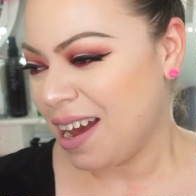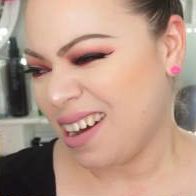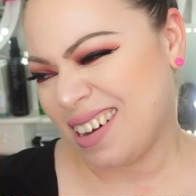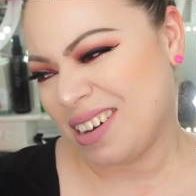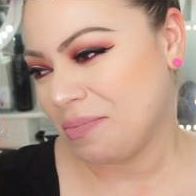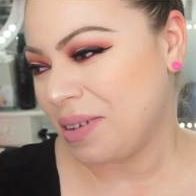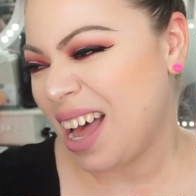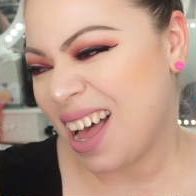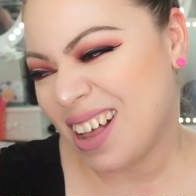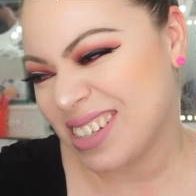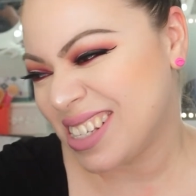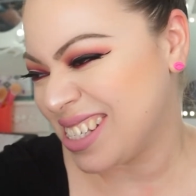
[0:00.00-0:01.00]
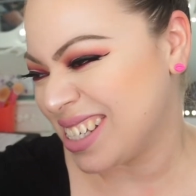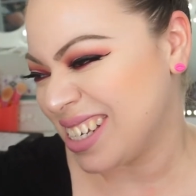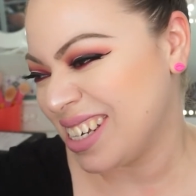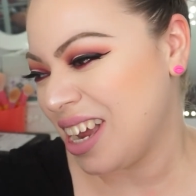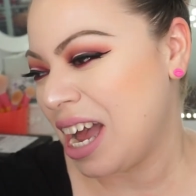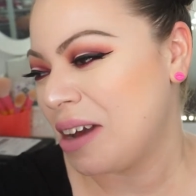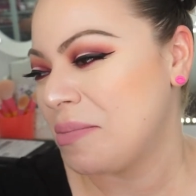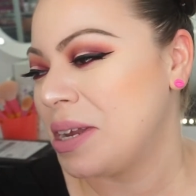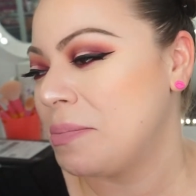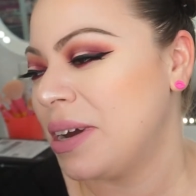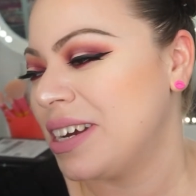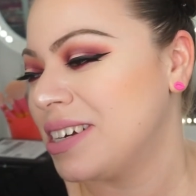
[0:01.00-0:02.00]
I'll see. I
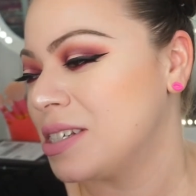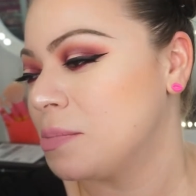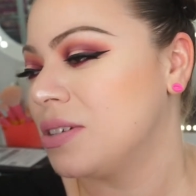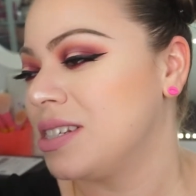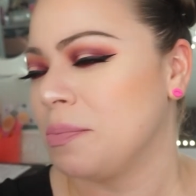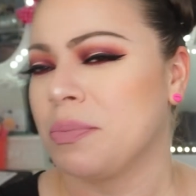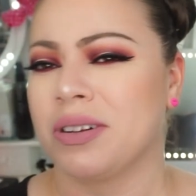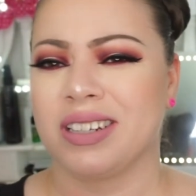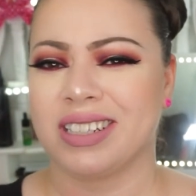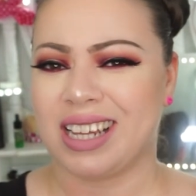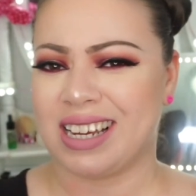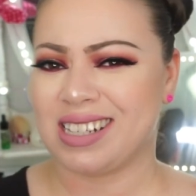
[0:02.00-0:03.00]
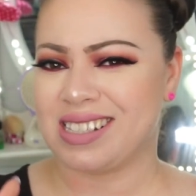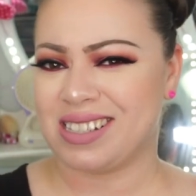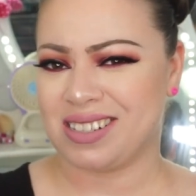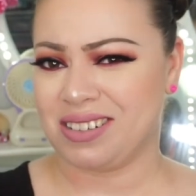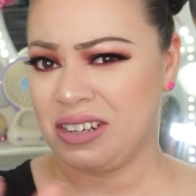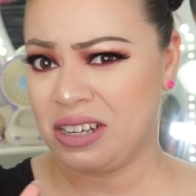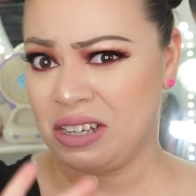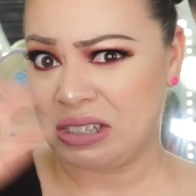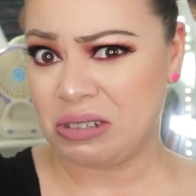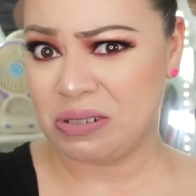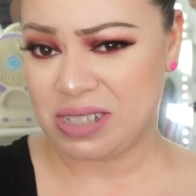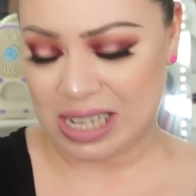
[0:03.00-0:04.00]
mean, my husband typically likes to
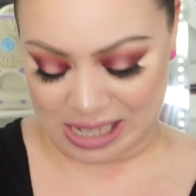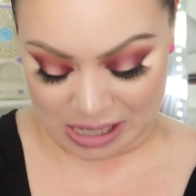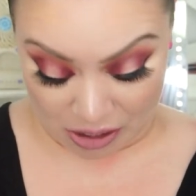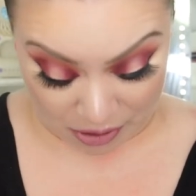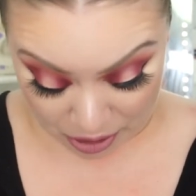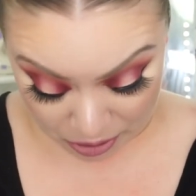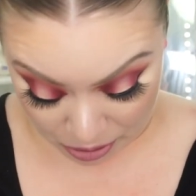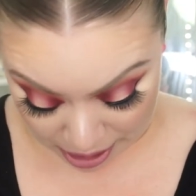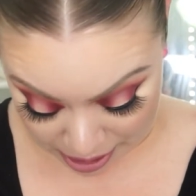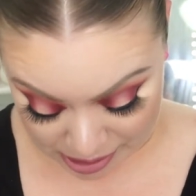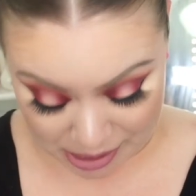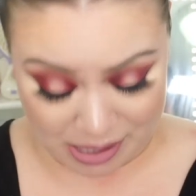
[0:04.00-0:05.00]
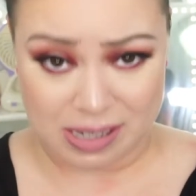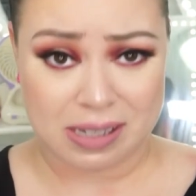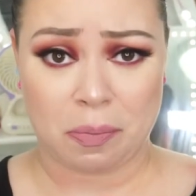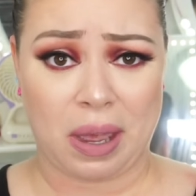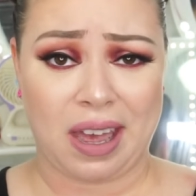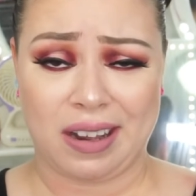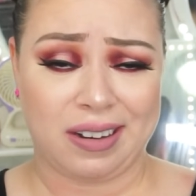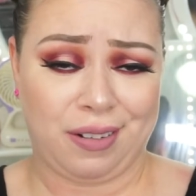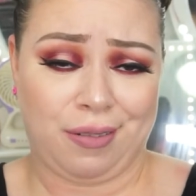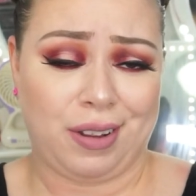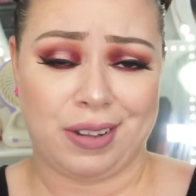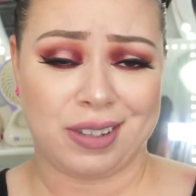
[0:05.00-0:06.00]
use that stuff. I don't know, I guess because he's a man
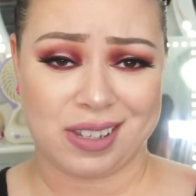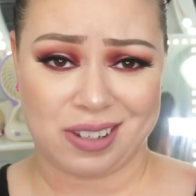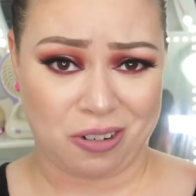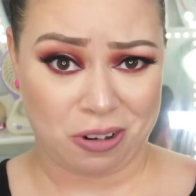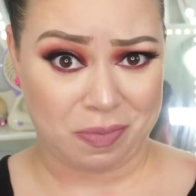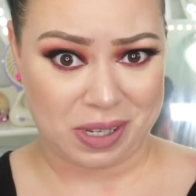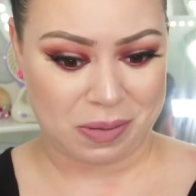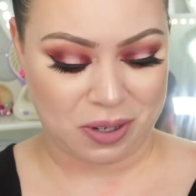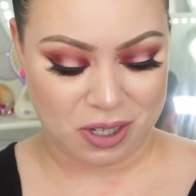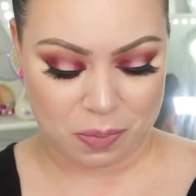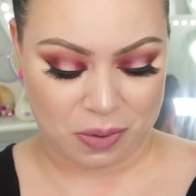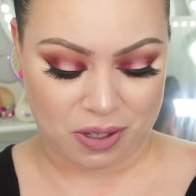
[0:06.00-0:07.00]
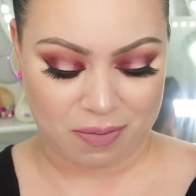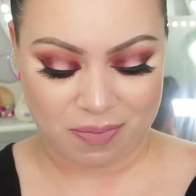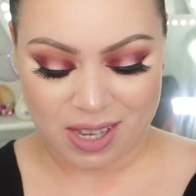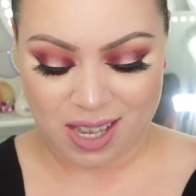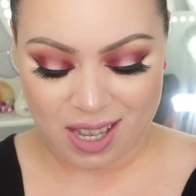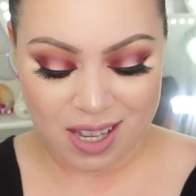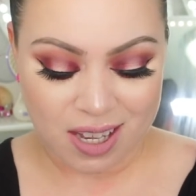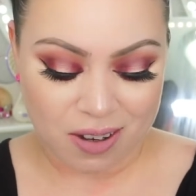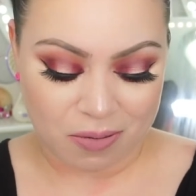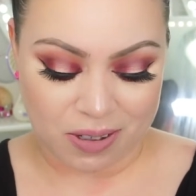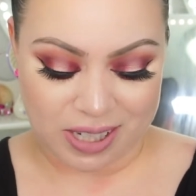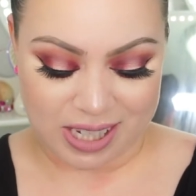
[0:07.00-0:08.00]
and it doesn't hurt him as much, but
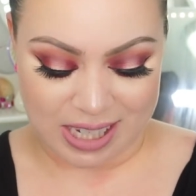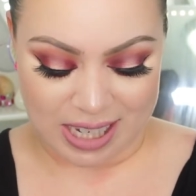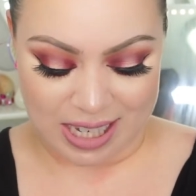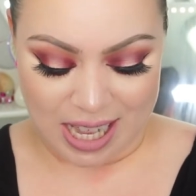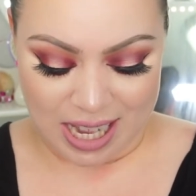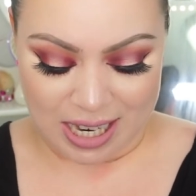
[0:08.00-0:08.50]
we'll see.